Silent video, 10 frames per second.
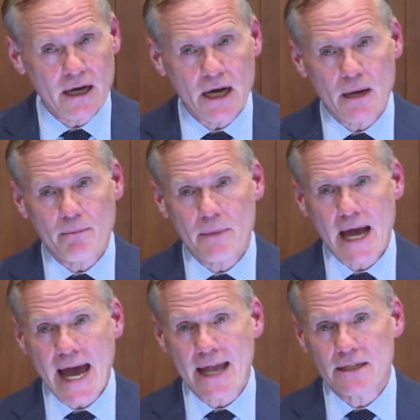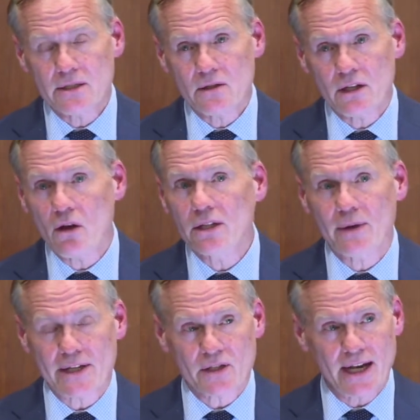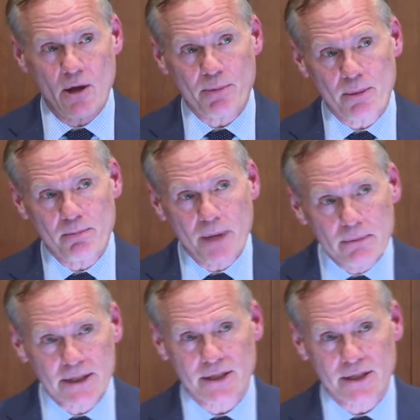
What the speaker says: And the only way it's going to help our public